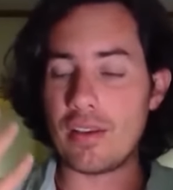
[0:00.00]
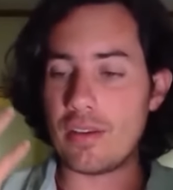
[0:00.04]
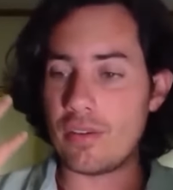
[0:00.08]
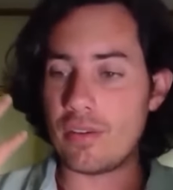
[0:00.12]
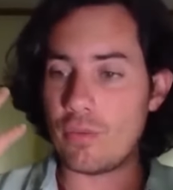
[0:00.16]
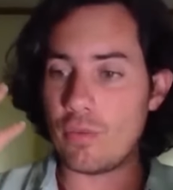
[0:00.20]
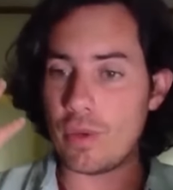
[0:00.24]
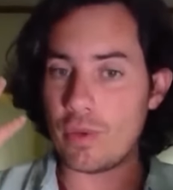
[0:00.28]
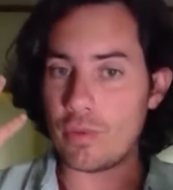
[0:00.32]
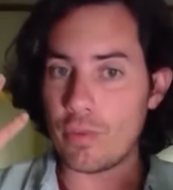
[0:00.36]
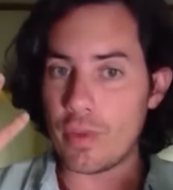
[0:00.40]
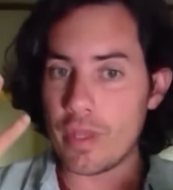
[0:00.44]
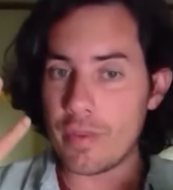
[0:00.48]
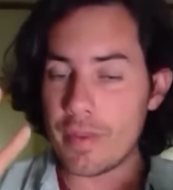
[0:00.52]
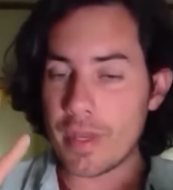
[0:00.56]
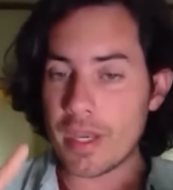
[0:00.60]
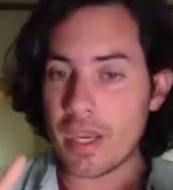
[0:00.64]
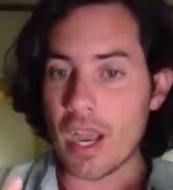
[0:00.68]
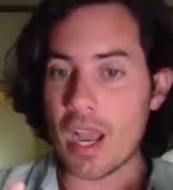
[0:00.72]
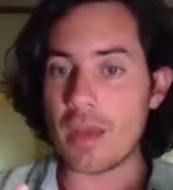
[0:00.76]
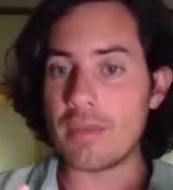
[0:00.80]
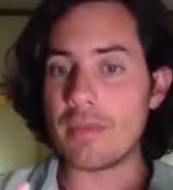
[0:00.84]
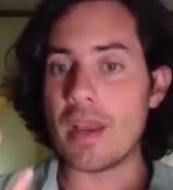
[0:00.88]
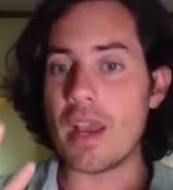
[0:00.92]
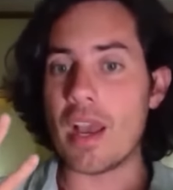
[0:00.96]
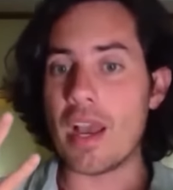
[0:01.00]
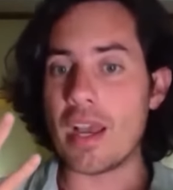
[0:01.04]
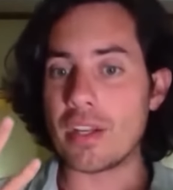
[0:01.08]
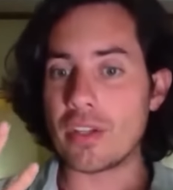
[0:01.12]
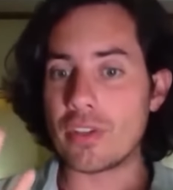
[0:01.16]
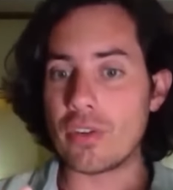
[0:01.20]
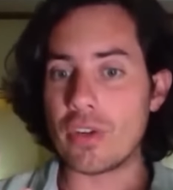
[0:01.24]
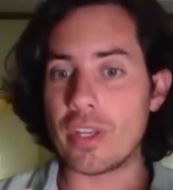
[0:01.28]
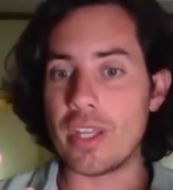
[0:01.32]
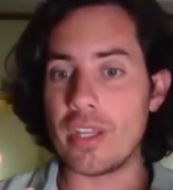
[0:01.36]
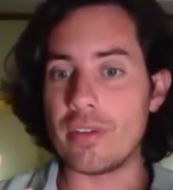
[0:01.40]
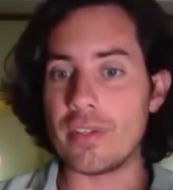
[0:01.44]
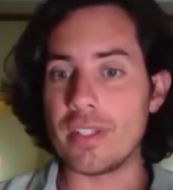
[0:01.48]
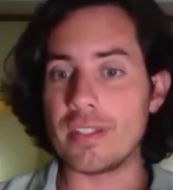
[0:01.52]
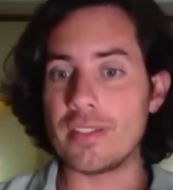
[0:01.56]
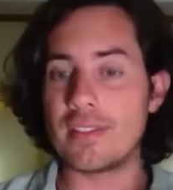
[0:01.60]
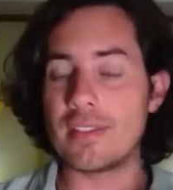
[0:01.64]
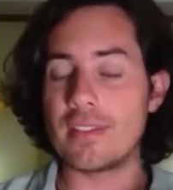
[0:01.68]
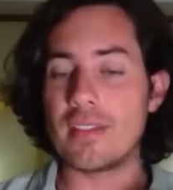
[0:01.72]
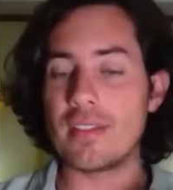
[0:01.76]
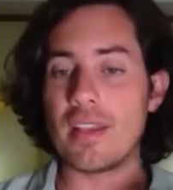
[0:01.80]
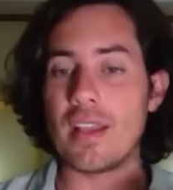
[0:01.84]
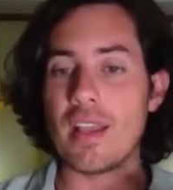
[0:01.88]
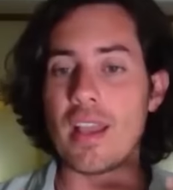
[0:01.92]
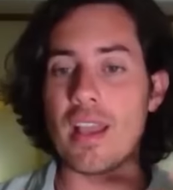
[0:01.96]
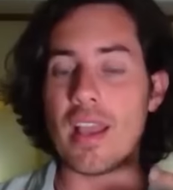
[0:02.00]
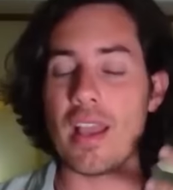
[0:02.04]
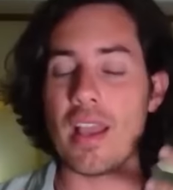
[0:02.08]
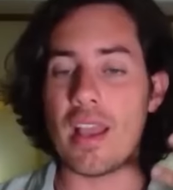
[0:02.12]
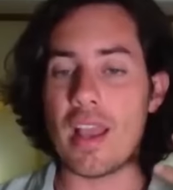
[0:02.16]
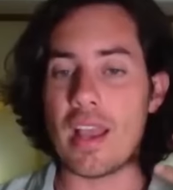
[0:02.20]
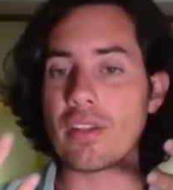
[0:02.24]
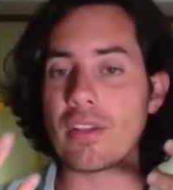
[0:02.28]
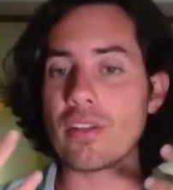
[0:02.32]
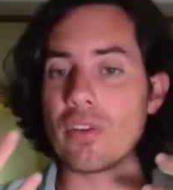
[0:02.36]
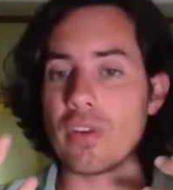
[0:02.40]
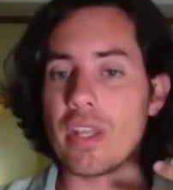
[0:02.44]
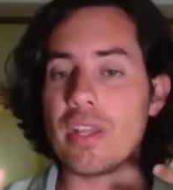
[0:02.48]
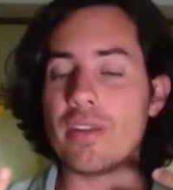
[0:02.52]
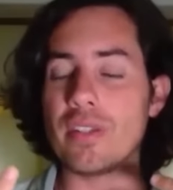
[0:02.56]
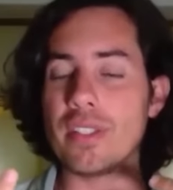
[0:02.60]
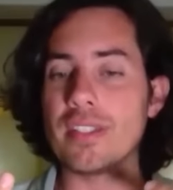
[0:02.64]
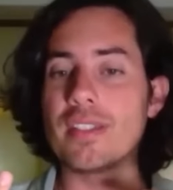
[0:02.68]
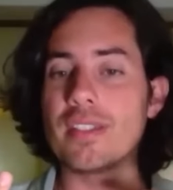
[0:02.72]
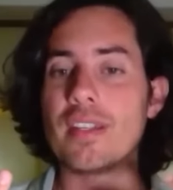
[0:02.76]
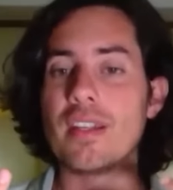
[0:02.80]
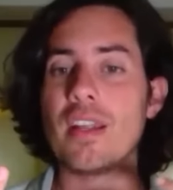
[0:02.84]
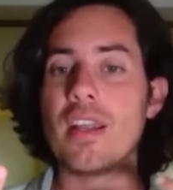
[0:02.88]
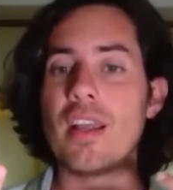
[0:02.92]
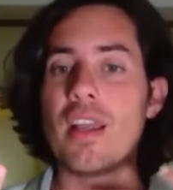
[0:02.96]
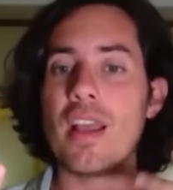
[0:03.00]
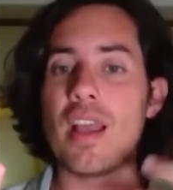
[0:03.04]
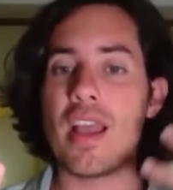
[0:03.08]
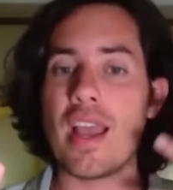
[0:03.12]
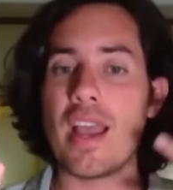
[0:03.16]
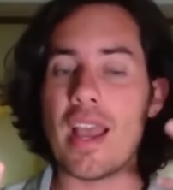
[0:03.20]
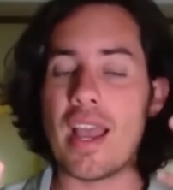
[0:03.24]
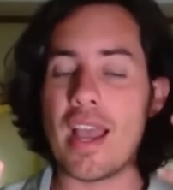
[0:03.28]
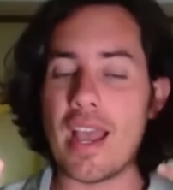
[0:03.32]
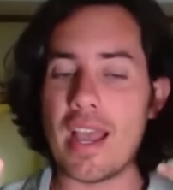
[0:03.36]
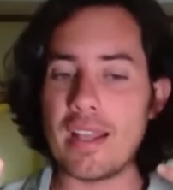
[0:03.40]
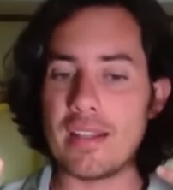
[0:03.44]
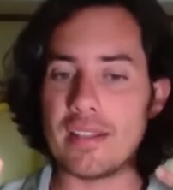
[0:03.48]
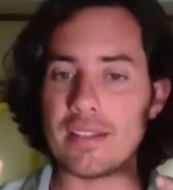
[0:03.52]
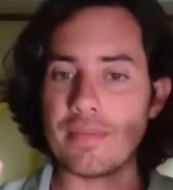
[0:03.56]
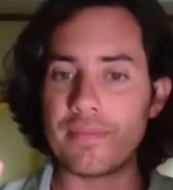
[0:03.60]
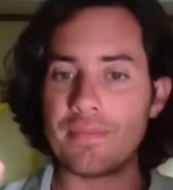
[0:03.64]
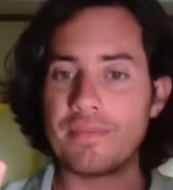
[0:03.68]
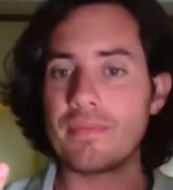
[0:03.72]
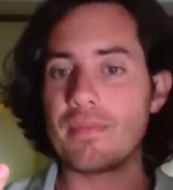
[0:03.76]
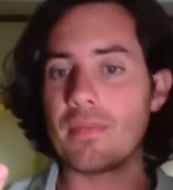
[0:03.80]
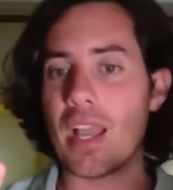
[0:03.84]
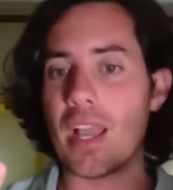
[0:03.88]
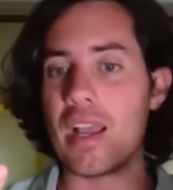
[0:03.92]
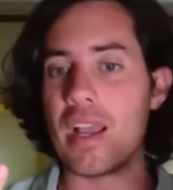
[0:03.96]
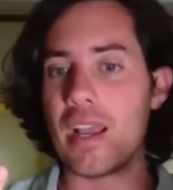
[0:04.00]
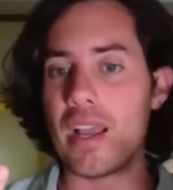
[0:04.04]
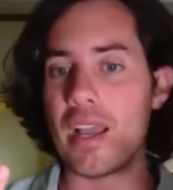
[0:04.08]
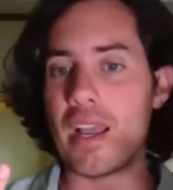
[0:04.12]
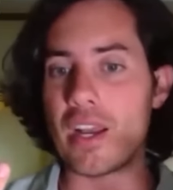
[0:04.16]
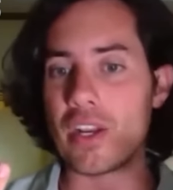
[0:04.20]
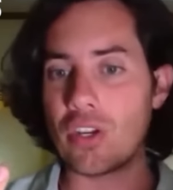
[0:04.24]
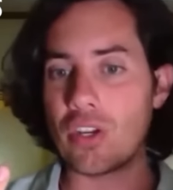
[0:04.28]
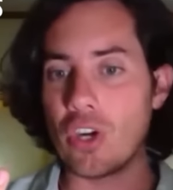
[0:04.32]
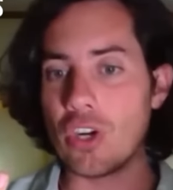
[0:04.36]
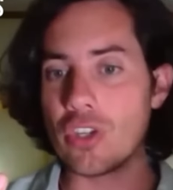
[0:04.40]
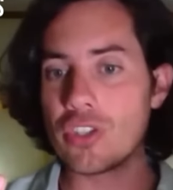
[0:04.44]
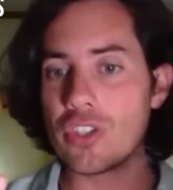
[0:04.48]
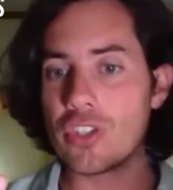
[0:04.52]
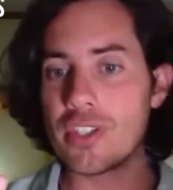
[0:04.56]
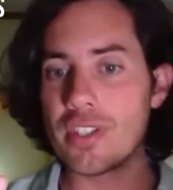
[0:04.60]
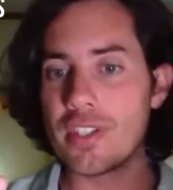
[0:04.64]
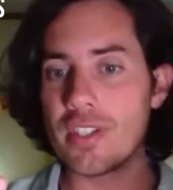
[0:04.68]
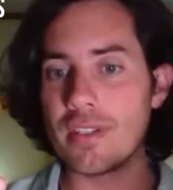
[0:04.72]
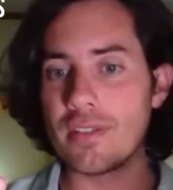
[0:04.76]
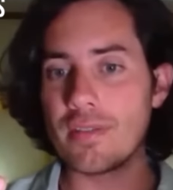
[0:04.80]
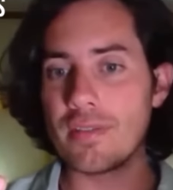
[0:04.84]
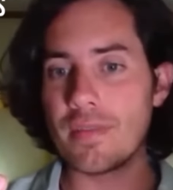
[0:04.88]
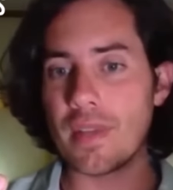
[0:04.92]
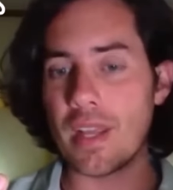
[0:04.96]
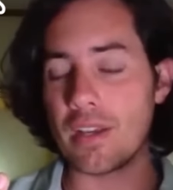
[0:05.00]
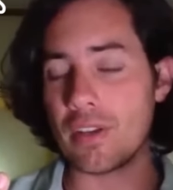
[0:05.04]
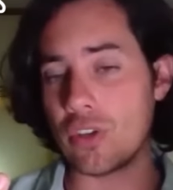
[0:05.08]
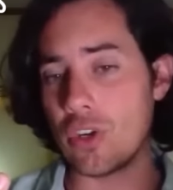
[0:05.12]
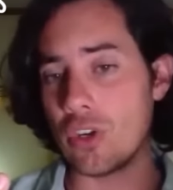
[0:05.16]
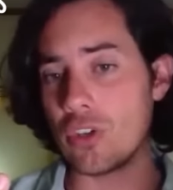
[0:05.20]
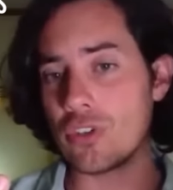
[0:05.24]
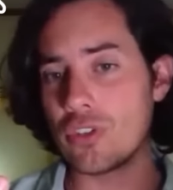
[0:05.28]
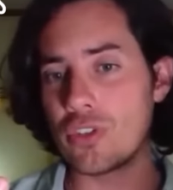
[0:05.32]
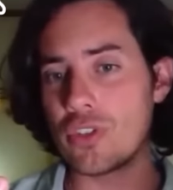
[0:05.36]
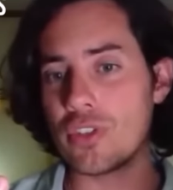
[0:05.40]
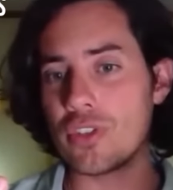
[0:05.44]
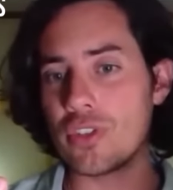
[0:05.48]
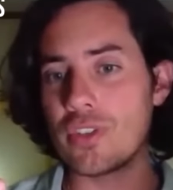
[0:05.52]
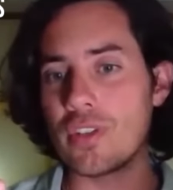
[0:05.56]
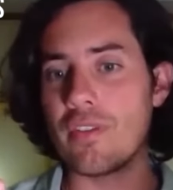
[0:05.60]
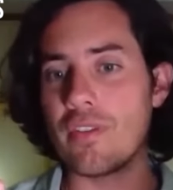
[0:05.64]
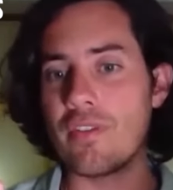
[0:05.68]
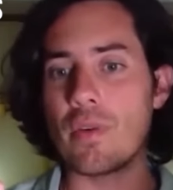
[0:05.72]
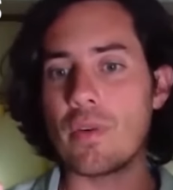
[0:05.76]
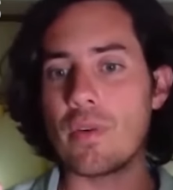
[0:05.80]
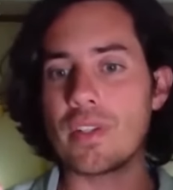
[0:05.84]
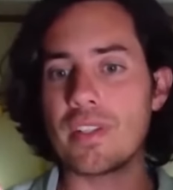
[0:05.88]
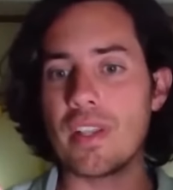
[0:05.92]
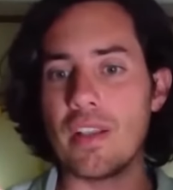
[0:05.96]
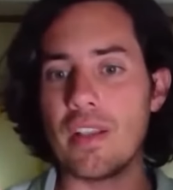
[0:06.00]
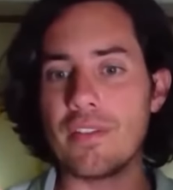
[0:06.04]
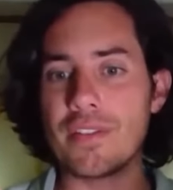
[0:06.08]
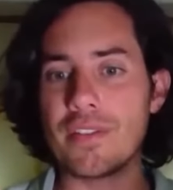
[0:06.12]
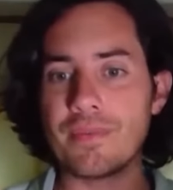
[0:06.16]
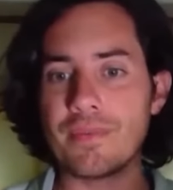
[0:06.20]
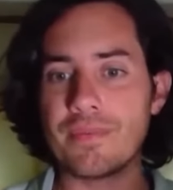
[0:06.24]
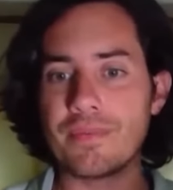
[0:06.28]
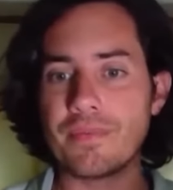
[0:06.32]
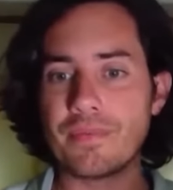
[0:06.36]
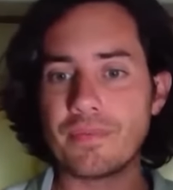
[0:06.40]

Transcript: when we become incoherent, incoherent, and unconscious, unconscious of ourselves,